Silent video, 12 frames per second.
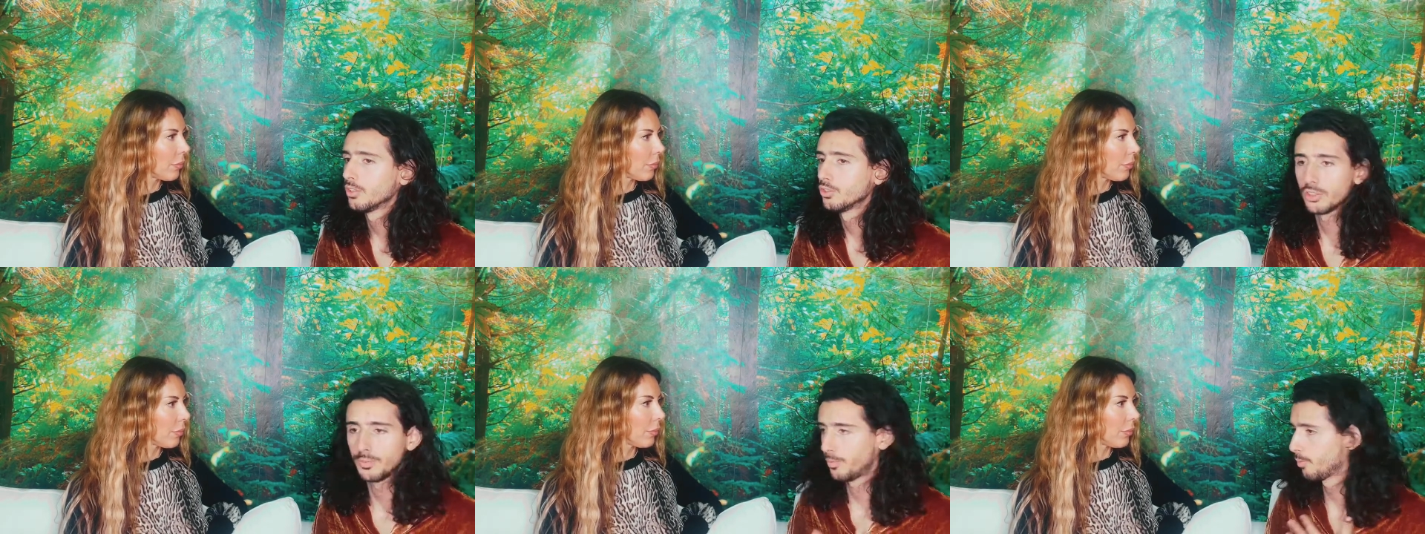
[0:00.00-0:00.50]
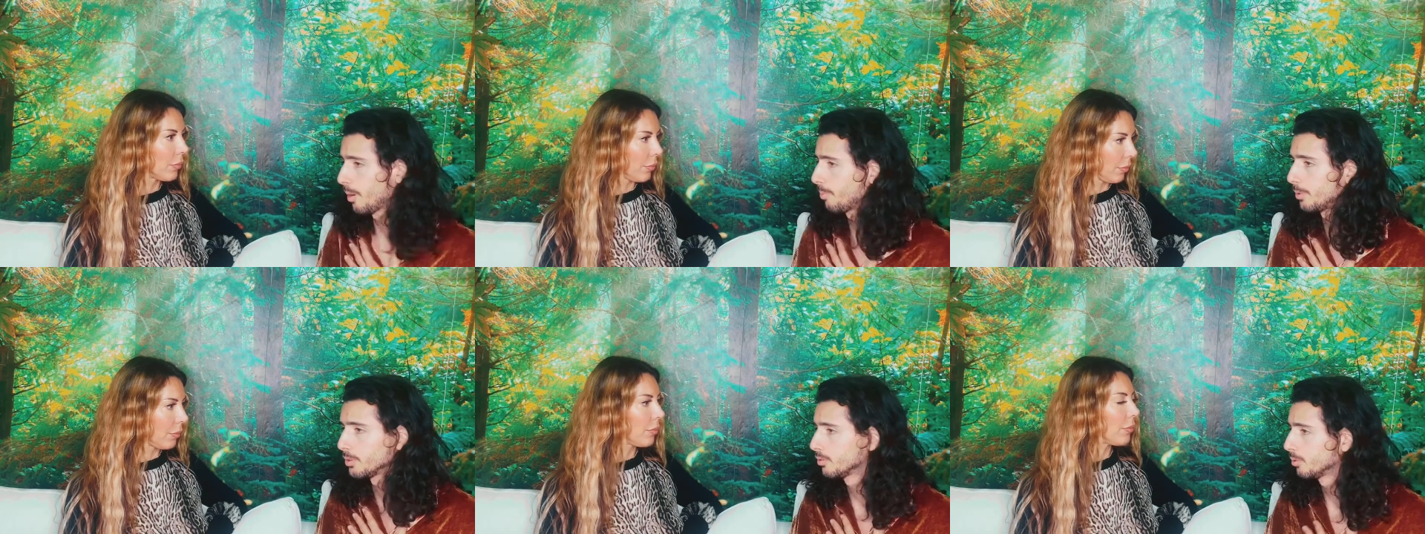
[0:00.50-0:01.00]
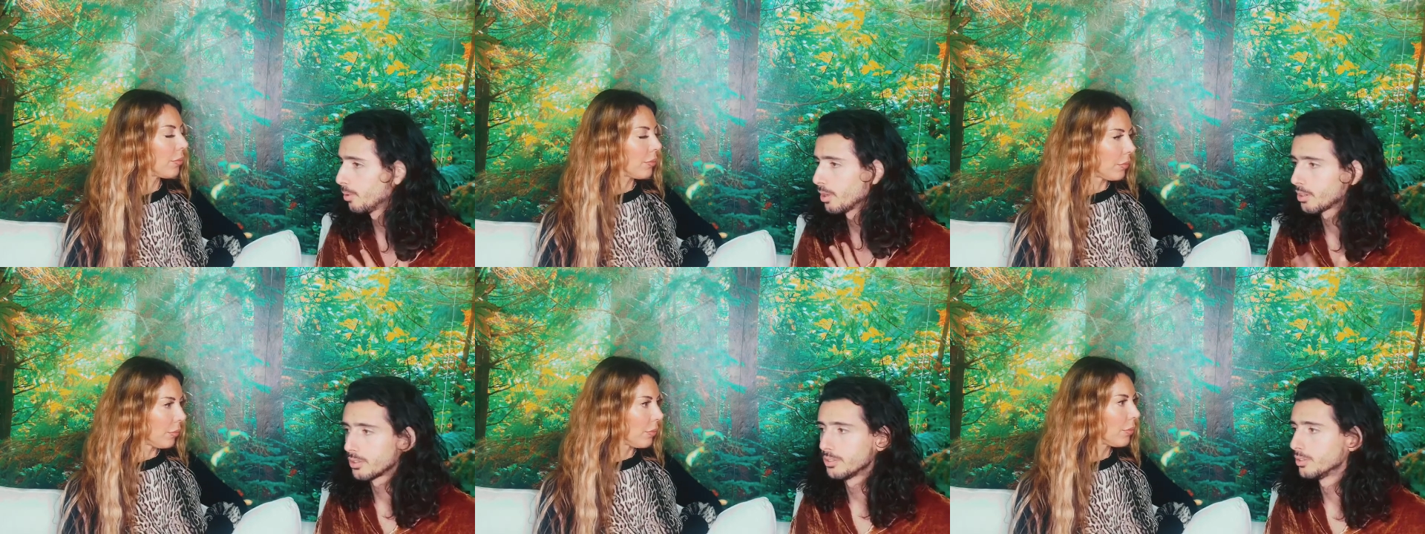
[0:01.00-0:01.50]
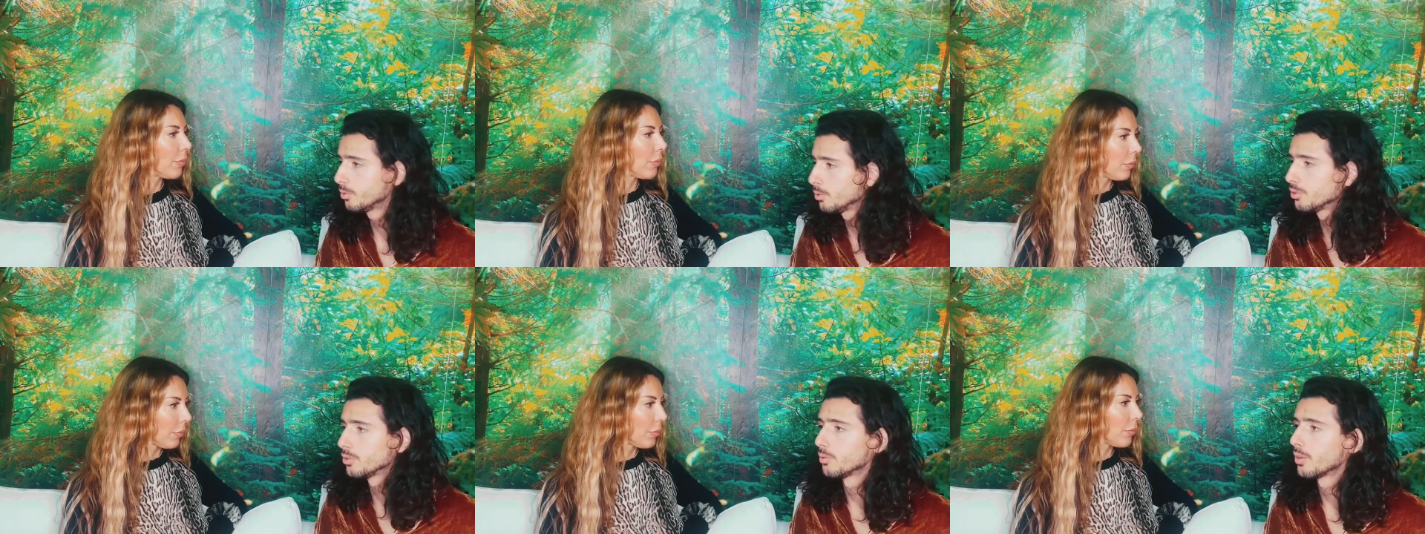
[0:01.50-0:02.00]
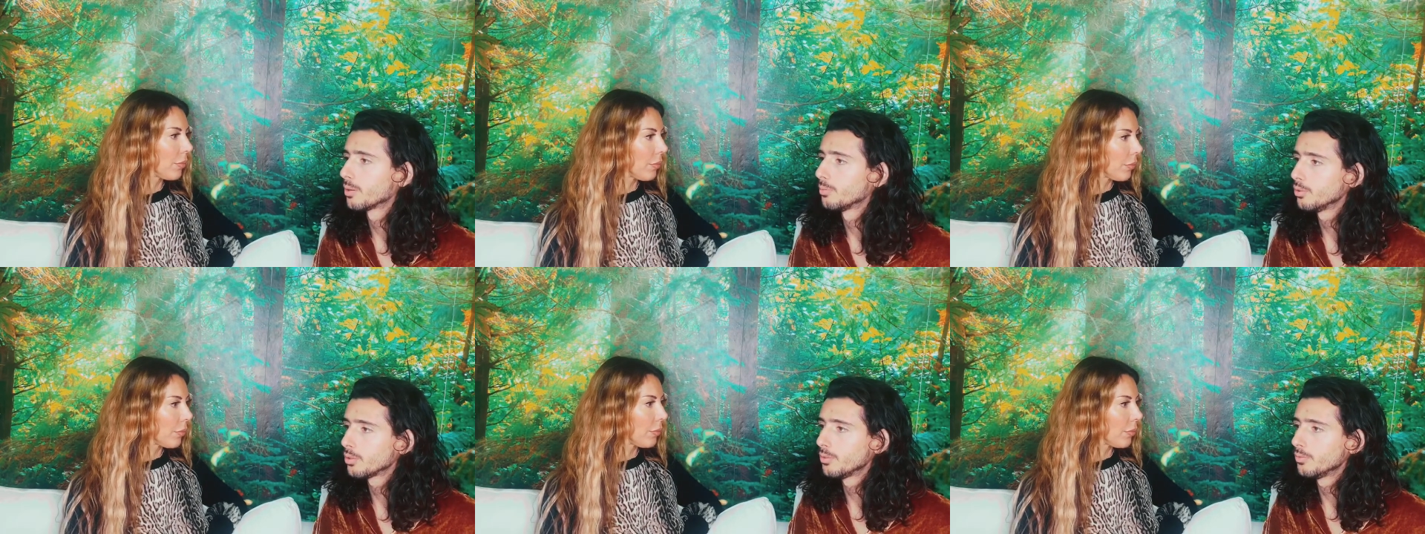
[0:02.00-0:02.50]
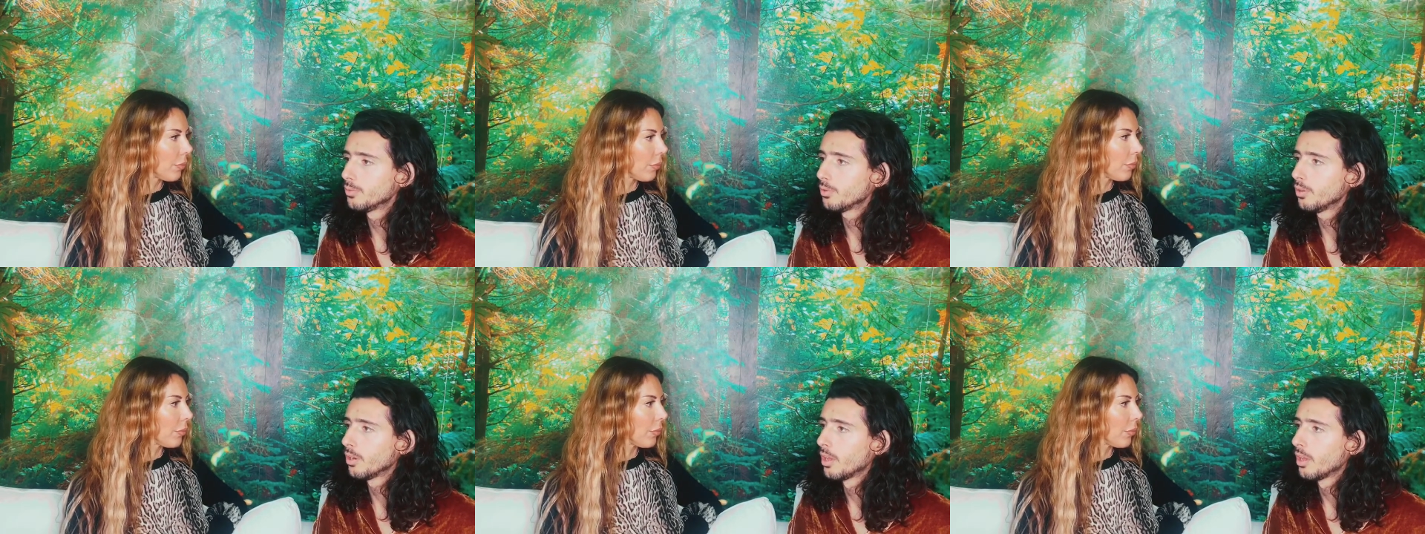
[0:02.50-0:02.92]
Speaker 1: just for my personal body constitution and what I'm looking for.